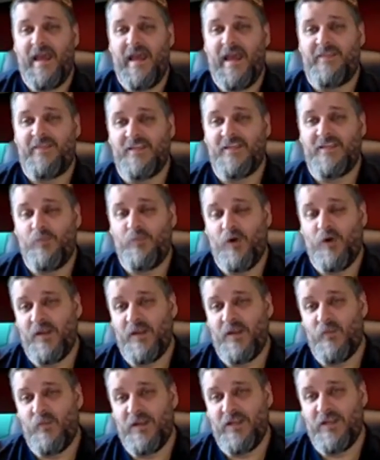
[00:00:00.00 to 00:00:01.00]
At this
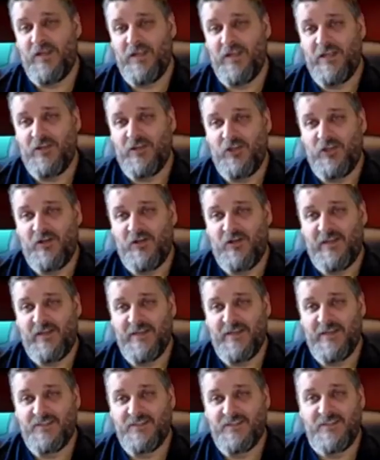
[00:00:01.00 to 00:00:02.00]
point we could either
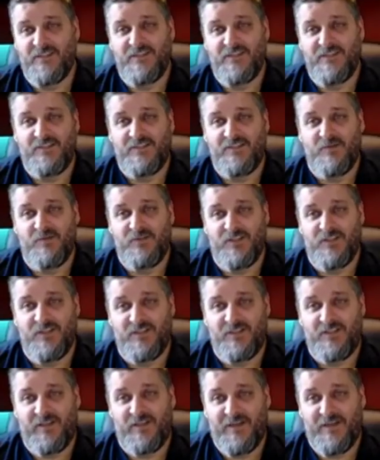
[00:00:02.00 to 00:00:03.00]
utilize the system to
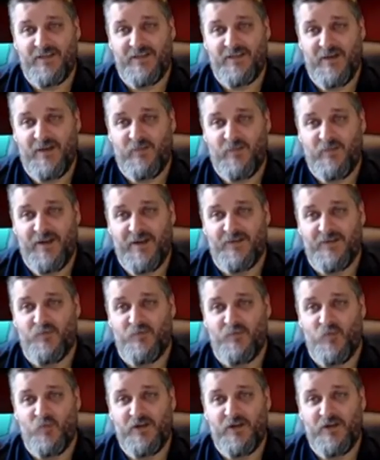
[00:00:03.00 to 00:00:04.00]
select a
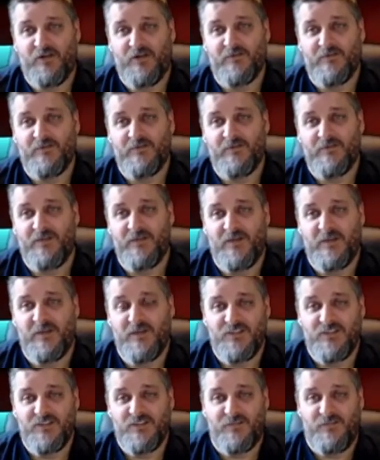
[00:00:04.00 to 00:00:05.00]
random winner.
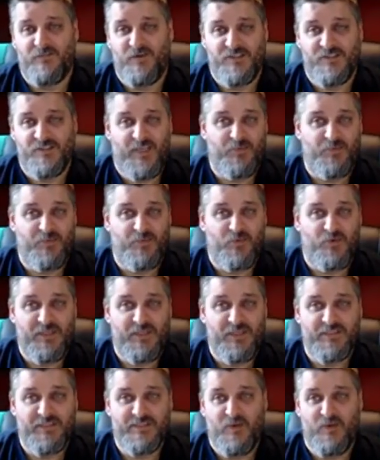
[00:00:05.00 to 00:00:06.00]
So for example, we
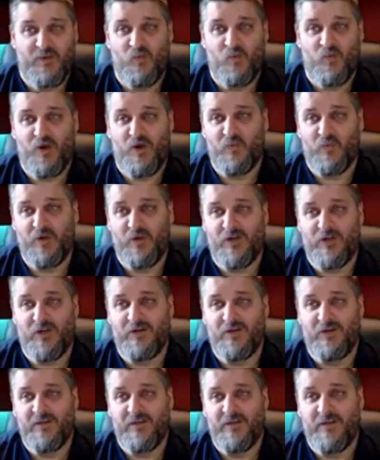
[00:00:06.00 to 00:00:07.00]
could say one
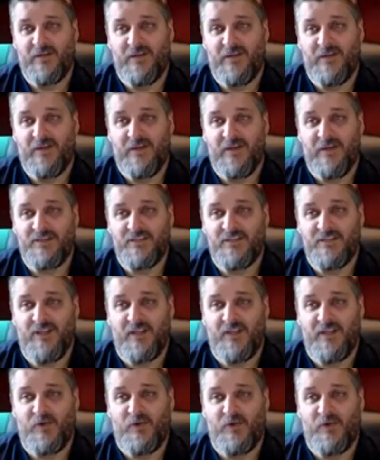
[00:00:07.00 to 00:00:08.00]
winner and
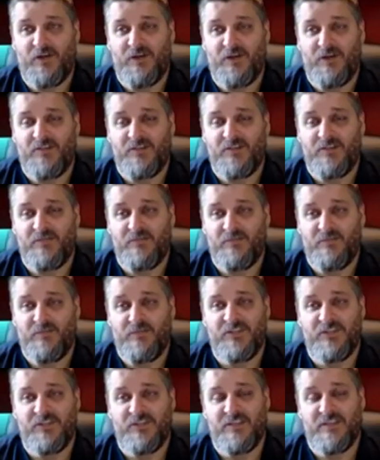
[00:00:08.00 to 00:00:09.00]
select winners,
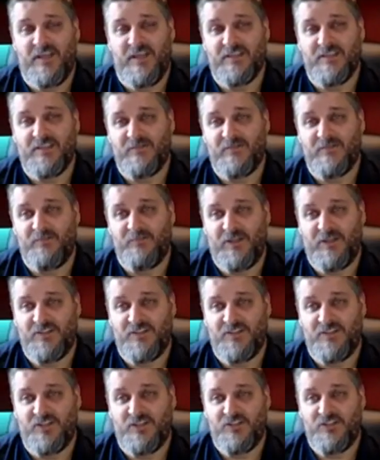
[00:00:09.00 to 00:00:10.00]
which in this case
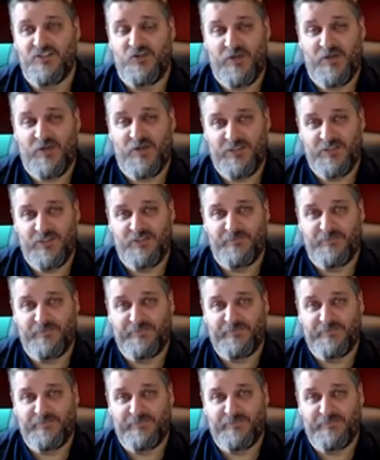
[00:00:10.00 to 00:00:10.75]
picked Squeege.